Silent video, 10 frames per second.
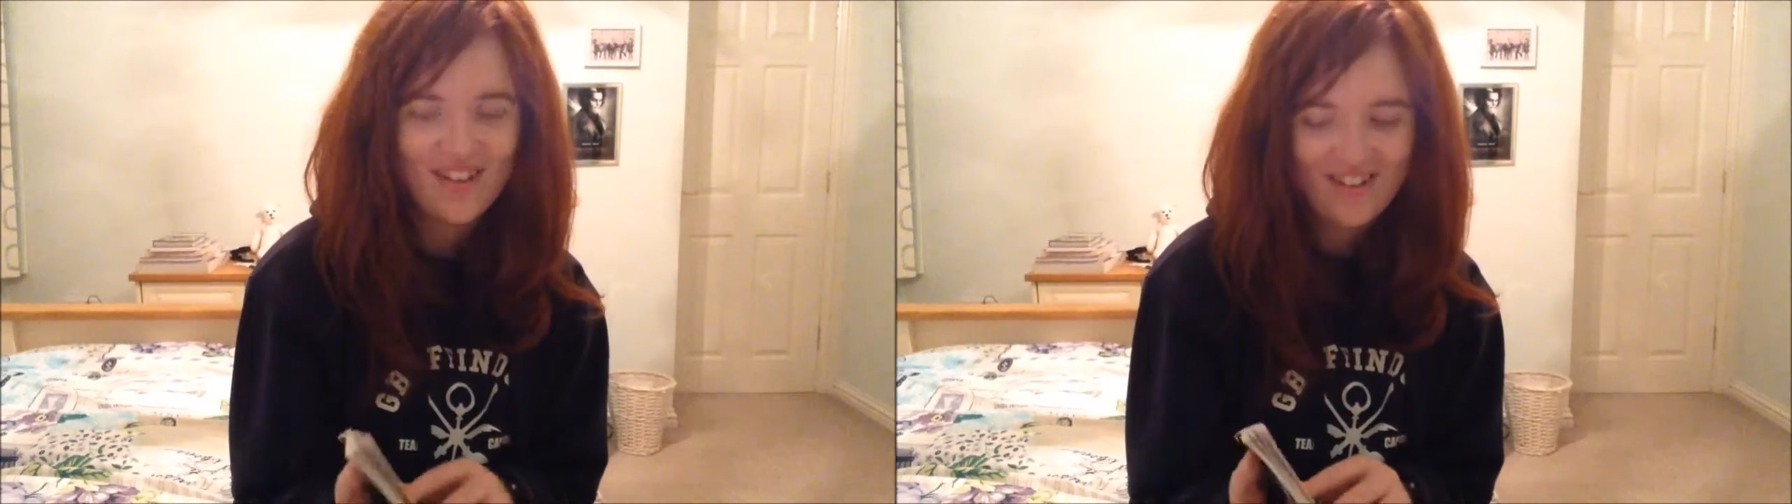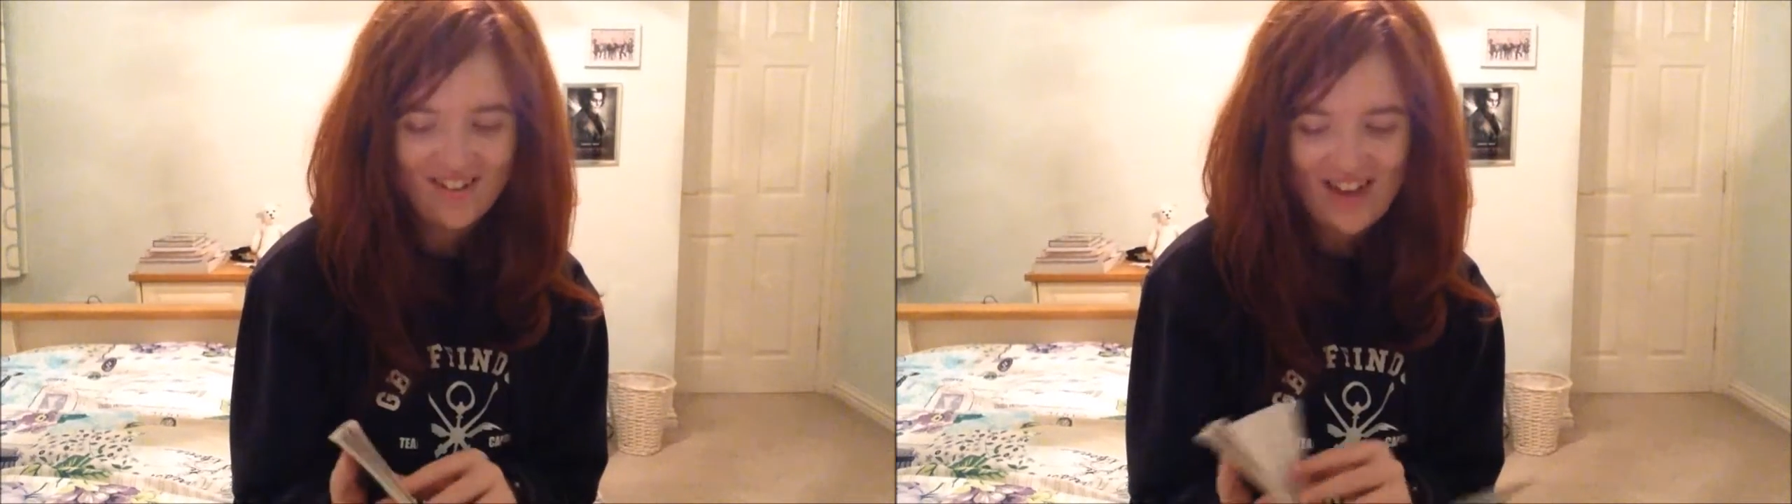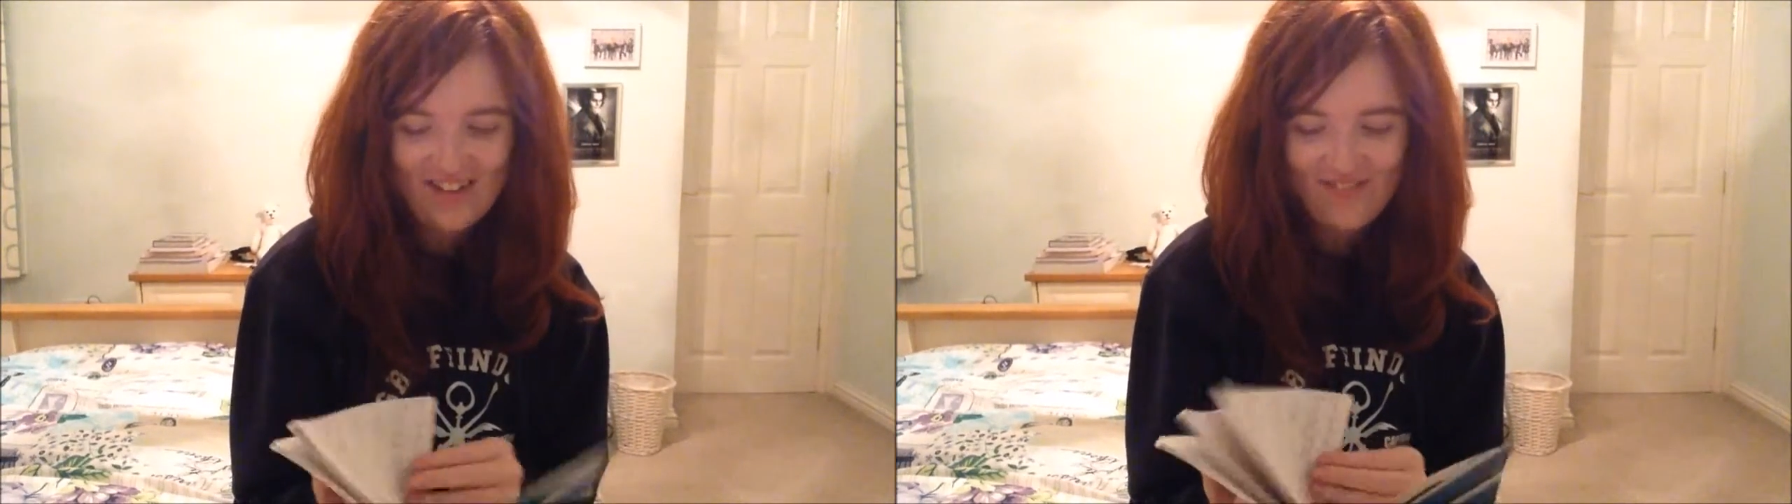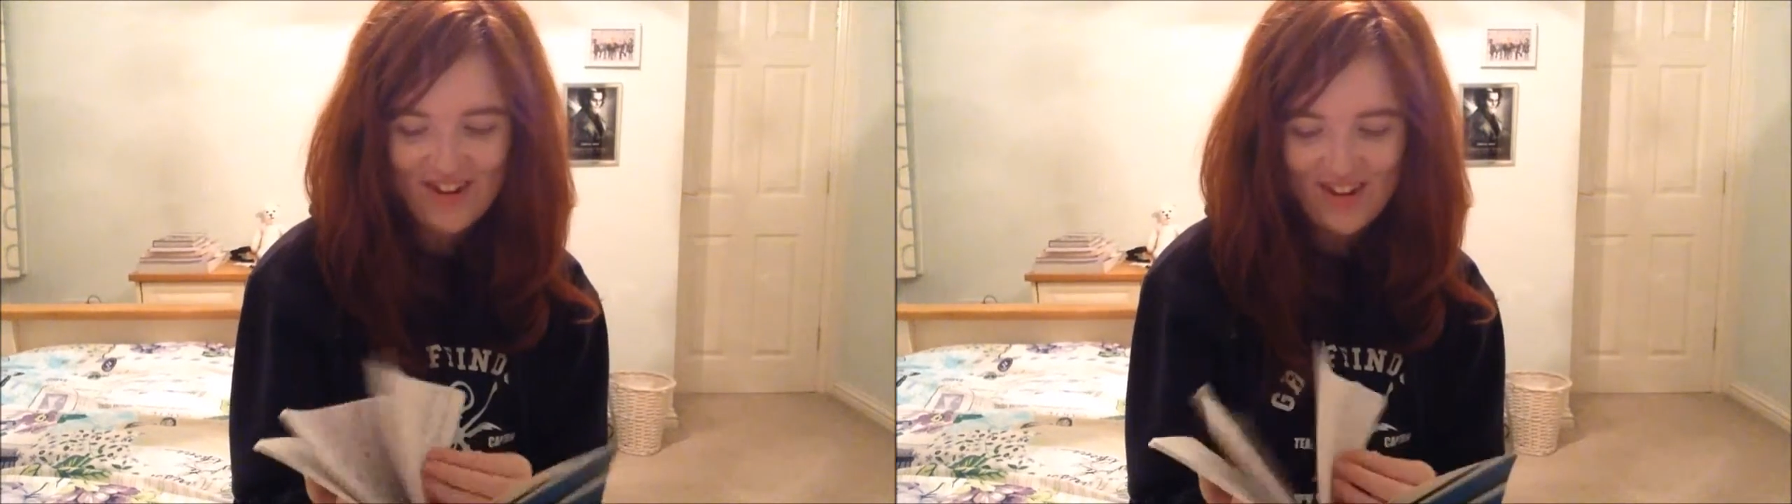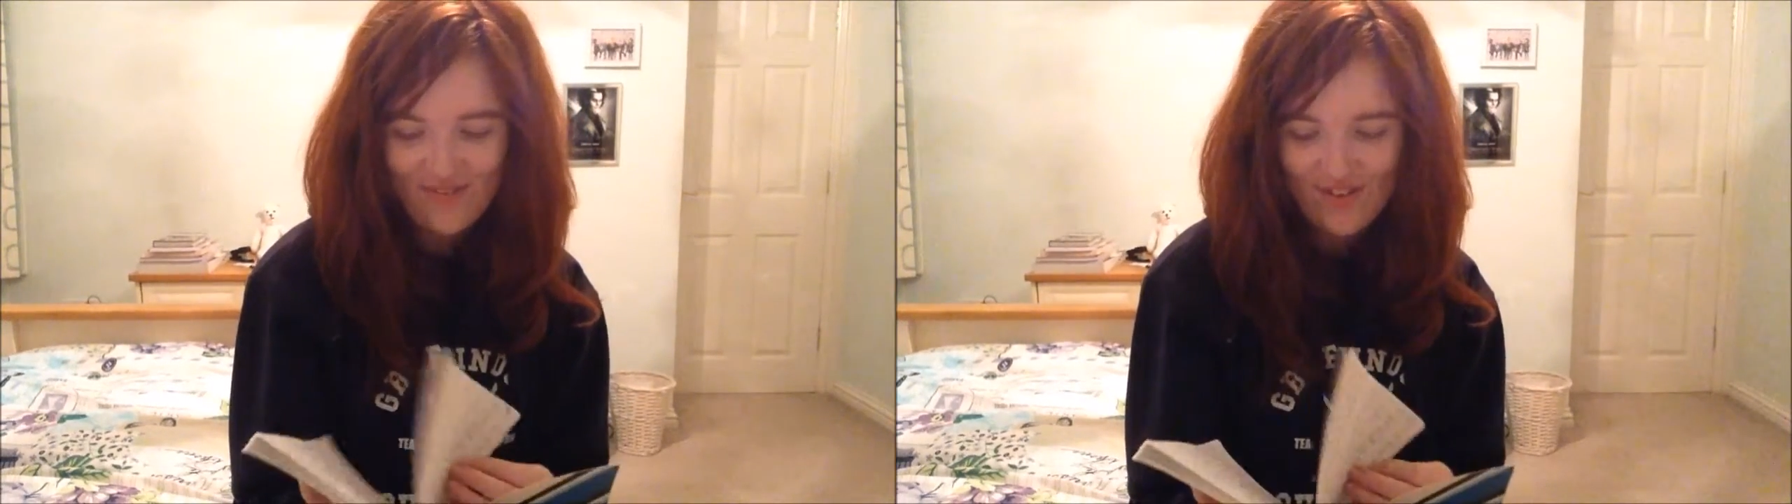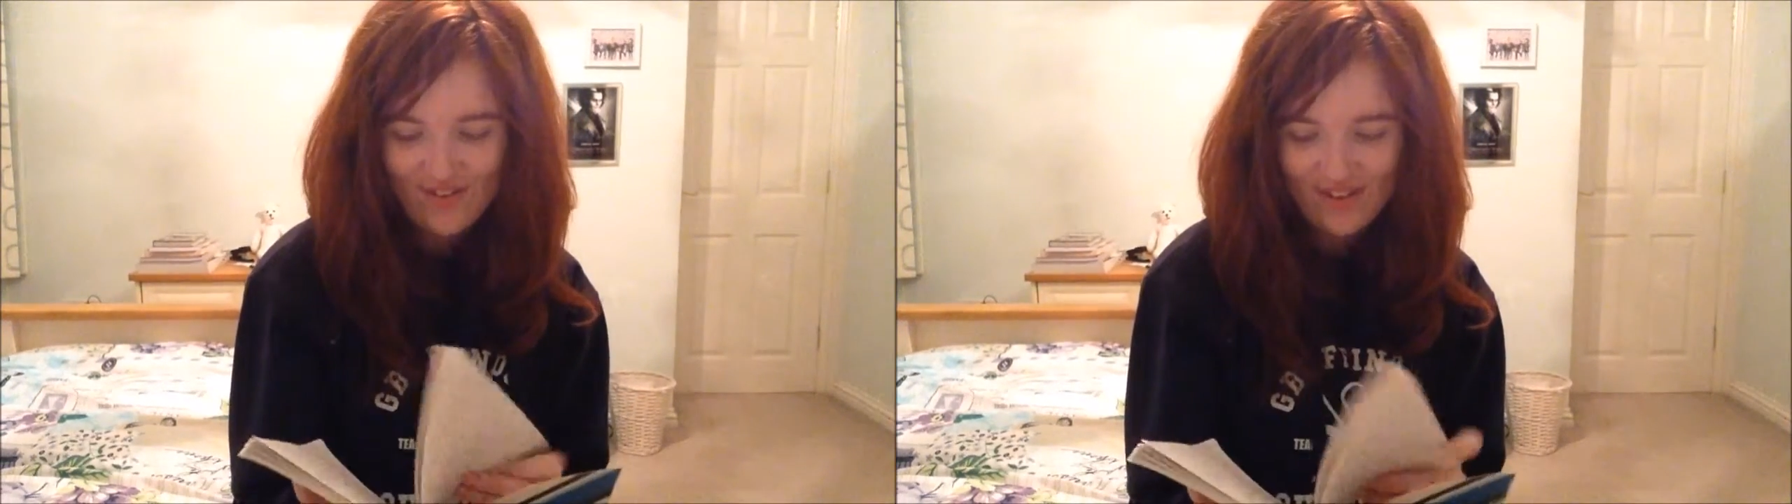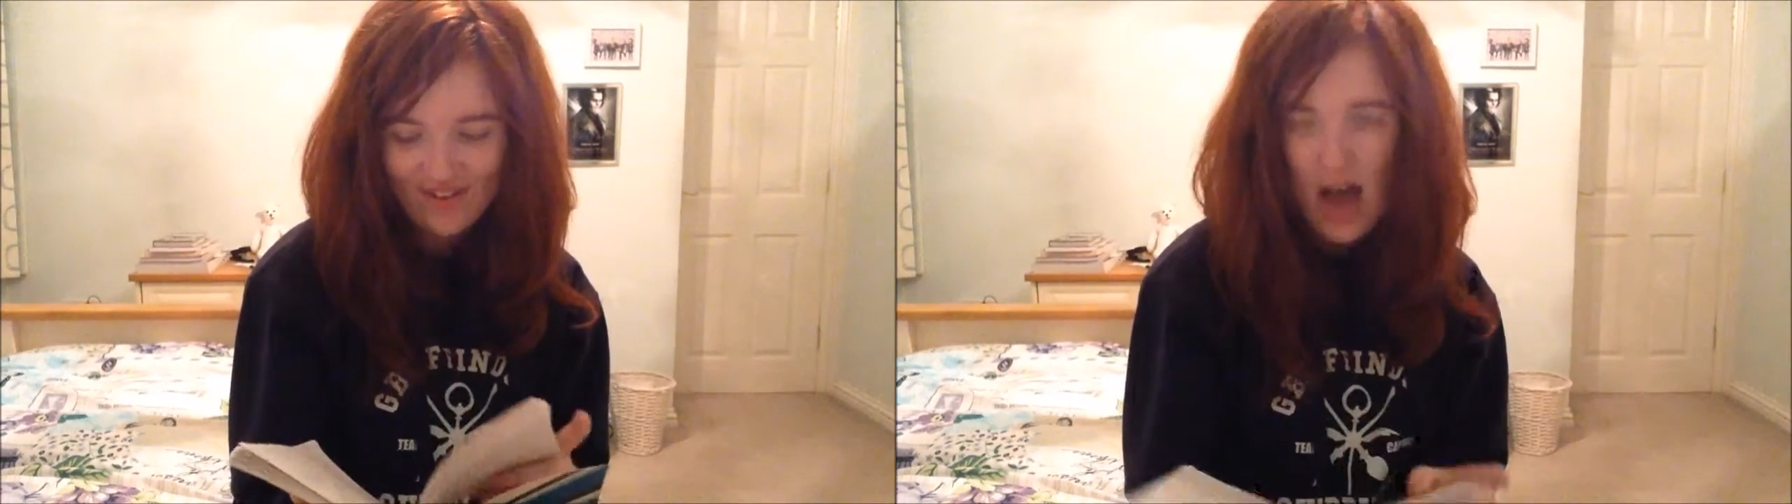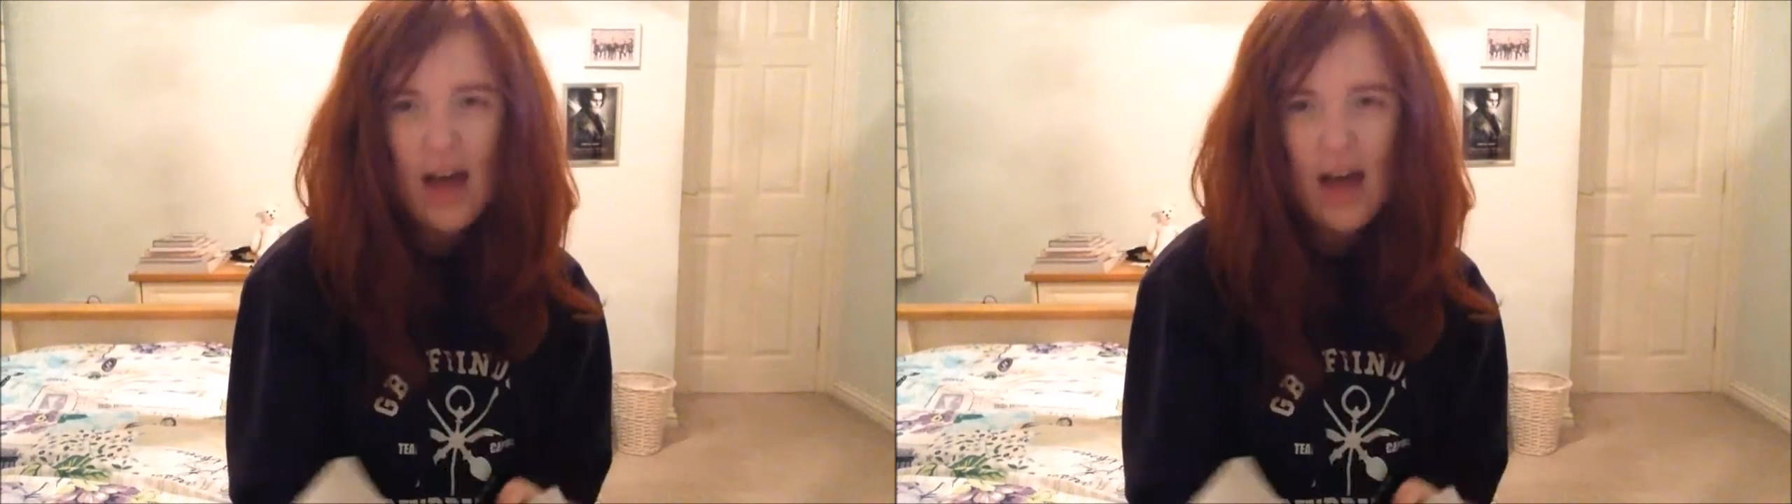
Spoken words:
and it's getting really confusing.